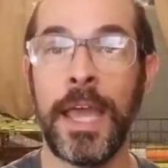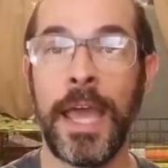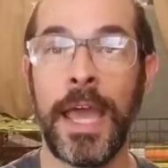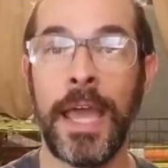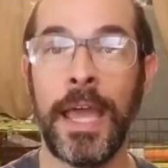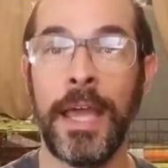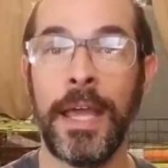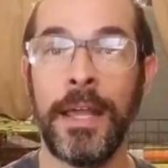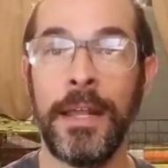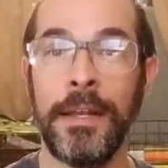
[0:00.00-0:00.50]

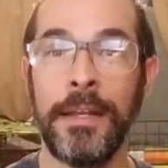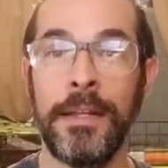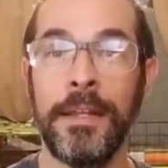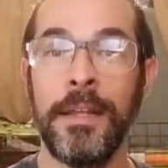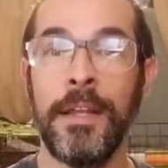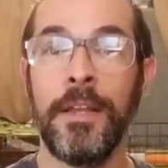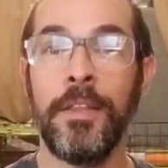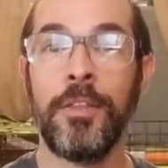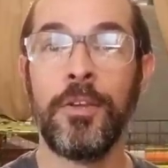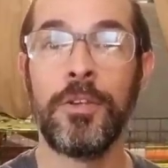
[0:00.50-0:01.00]
and
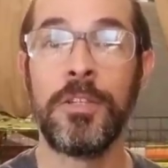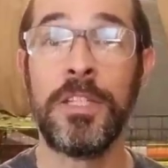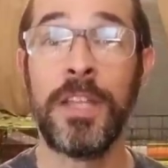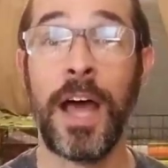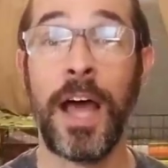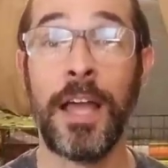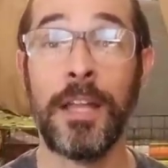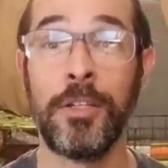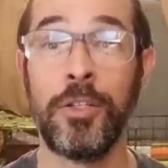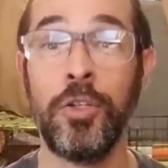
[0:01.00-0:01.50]
there's
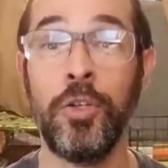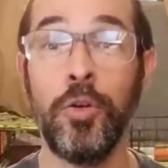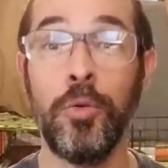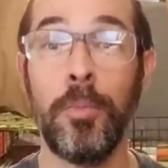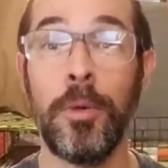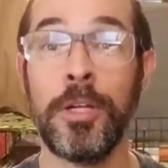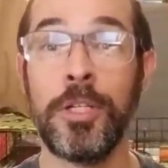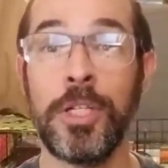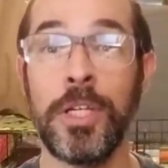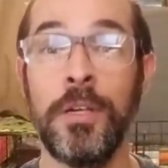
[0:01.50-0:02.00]
not too
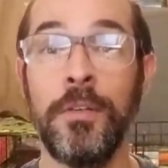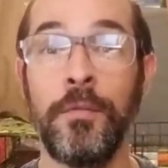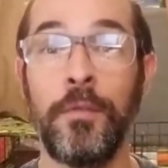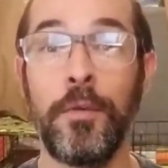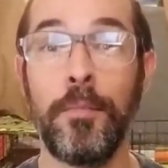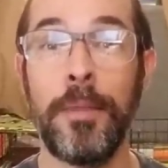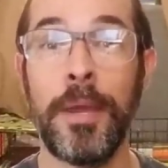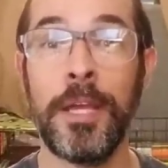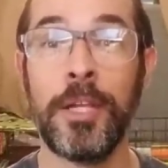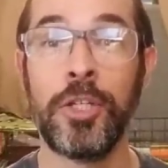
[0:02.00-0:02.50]
much
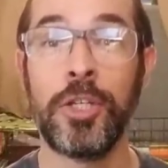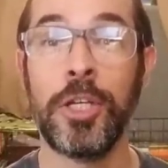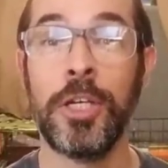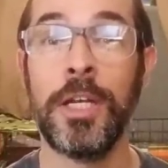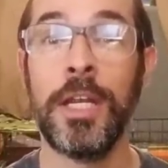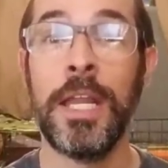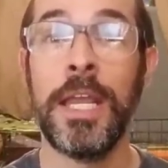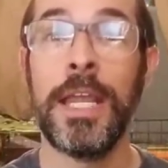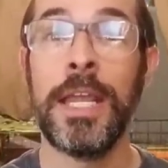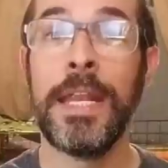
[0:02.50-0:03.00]

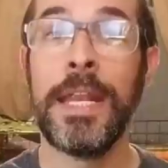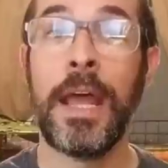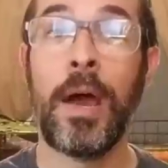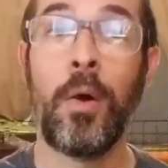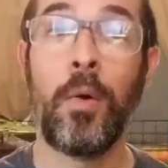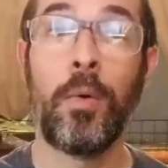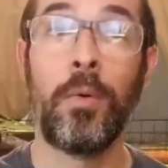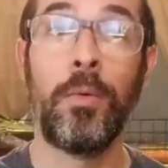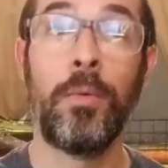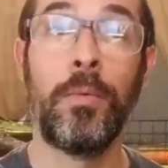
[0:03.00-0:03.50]
information.
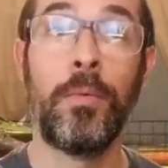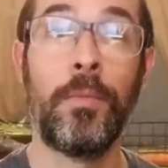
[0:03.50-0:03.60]
Now,